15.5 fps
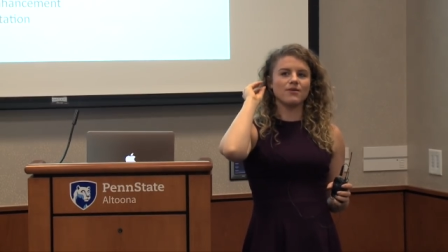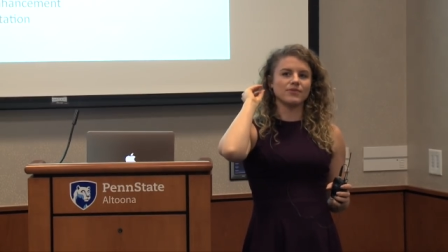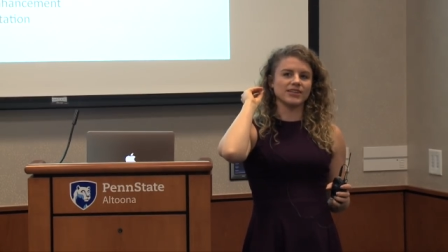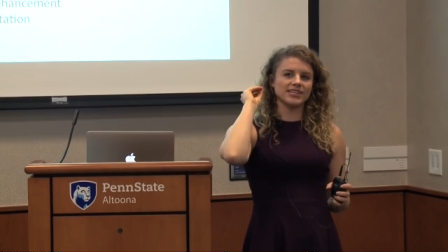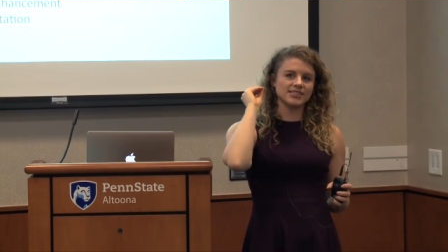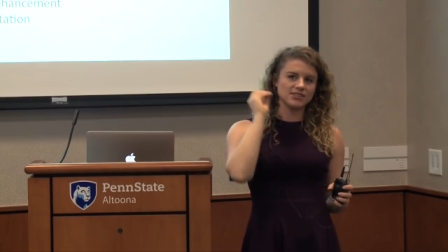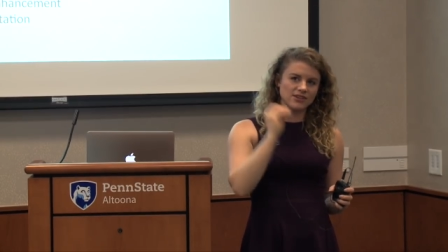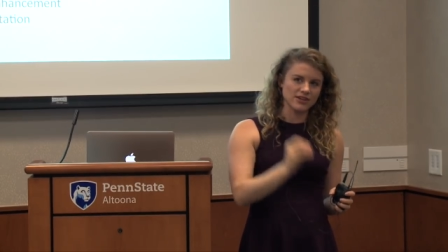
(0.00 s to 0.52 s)

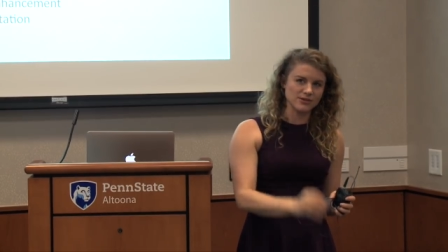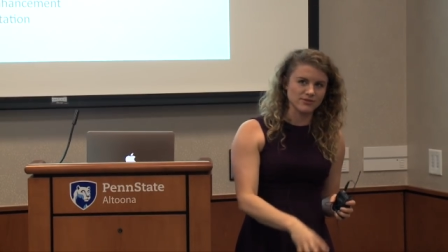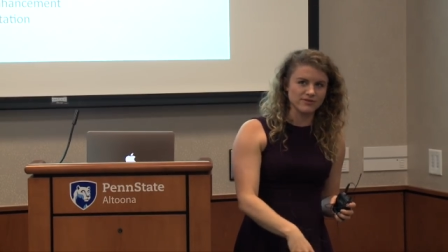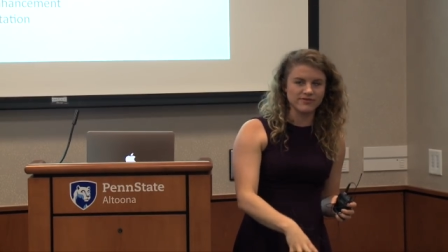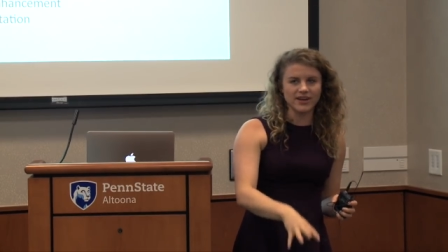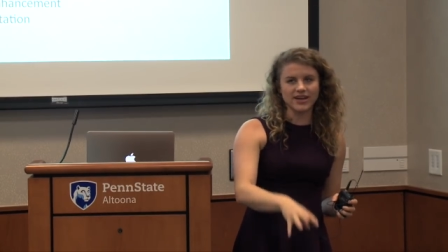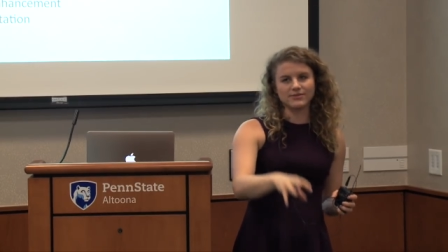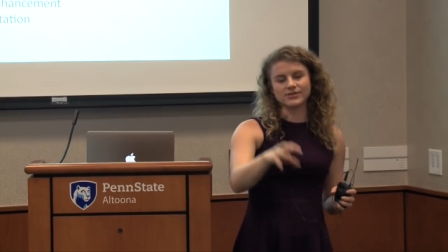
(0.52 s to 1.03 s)
insoluble
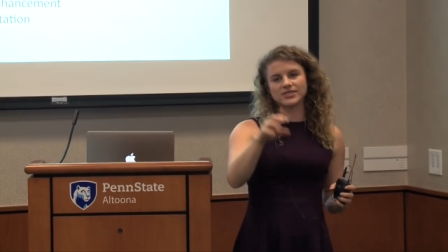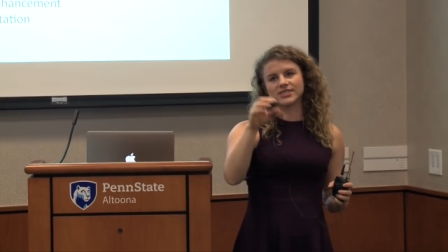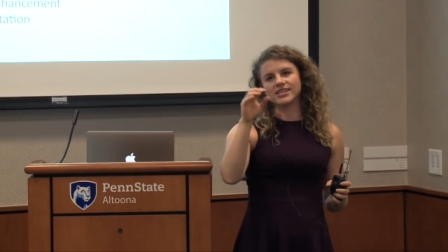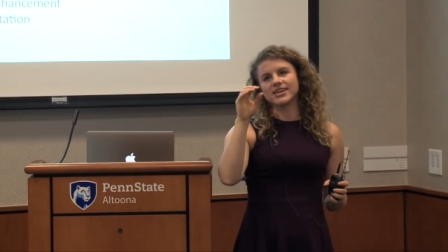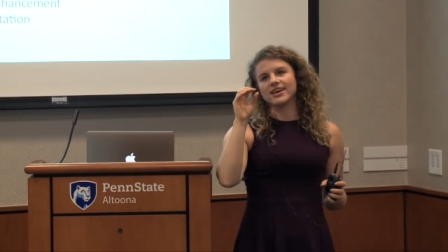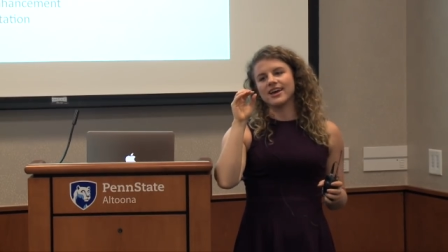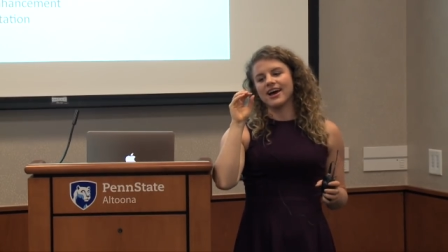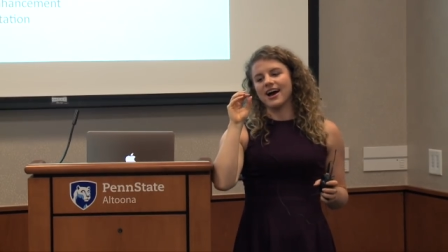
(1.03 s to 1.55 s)
fibers,
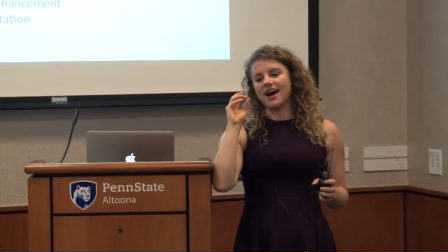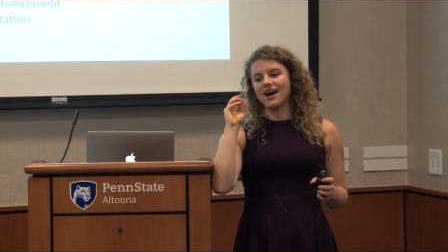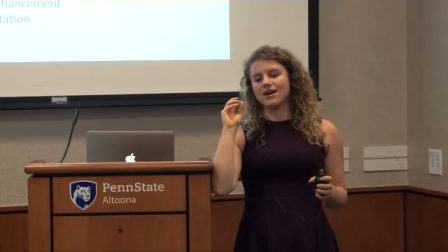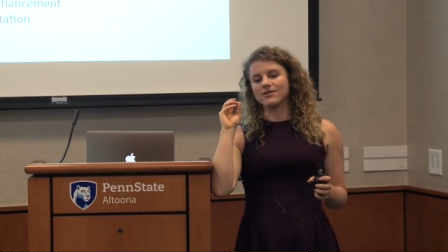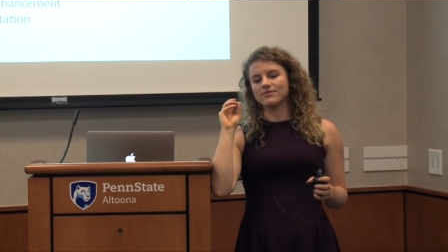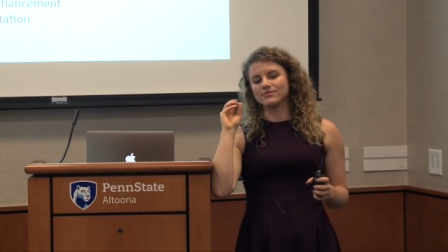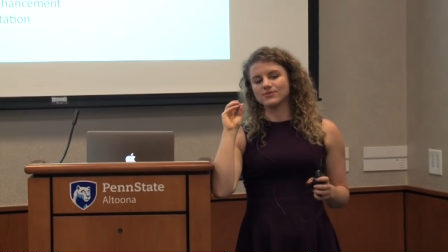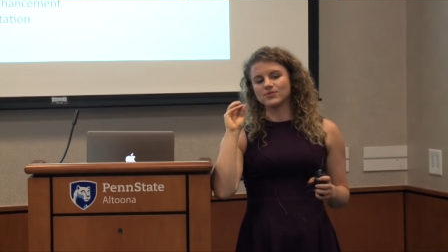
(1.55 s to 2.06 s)

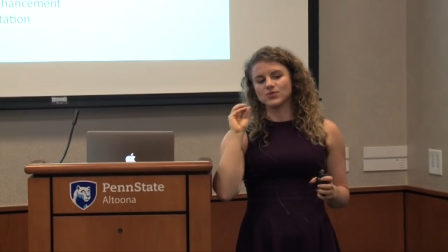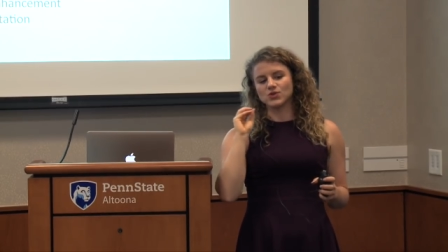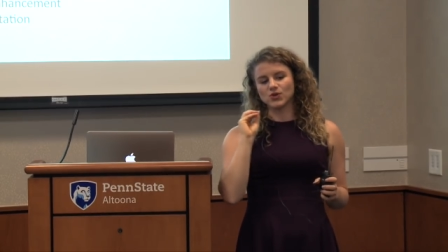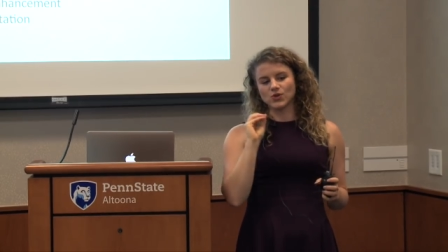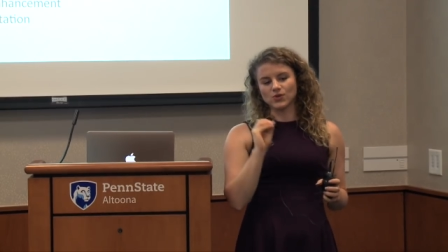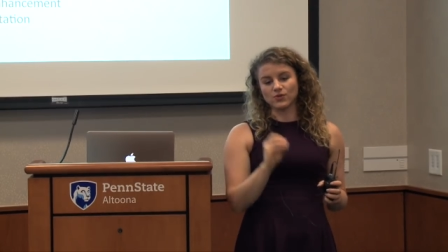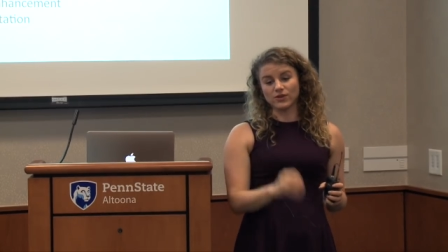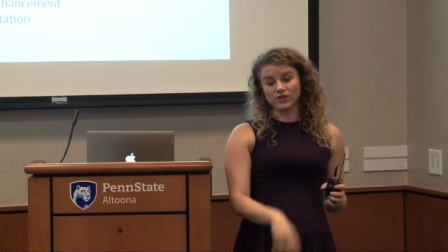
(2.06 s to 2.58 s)
so
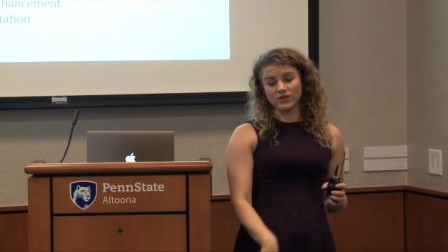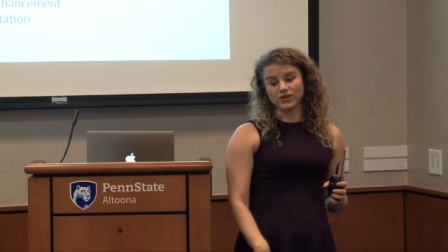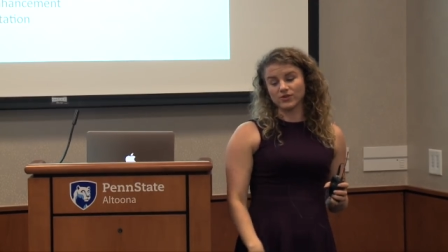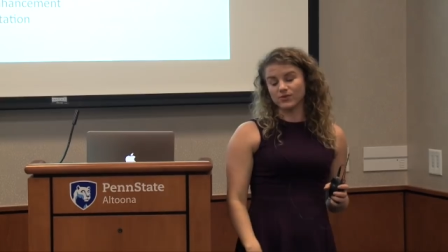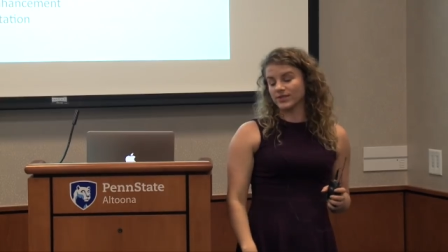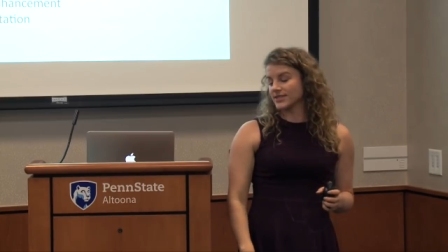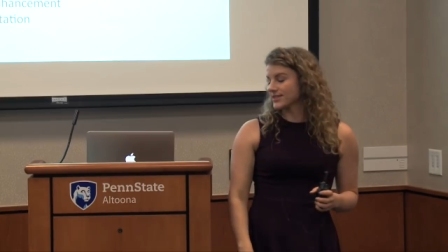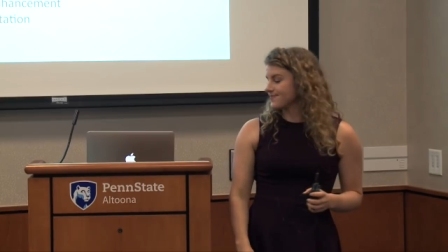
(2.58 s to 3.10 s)
you feed the good
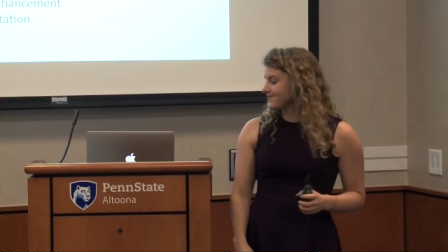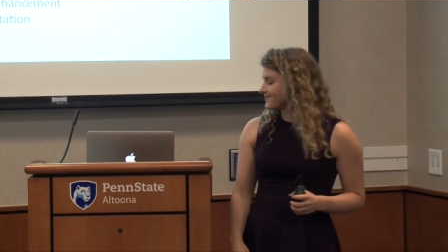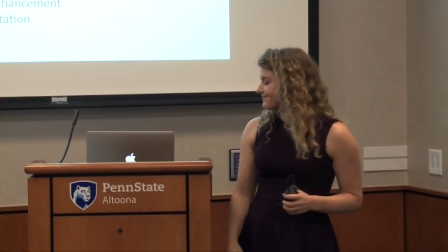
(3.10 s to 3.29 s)
ones.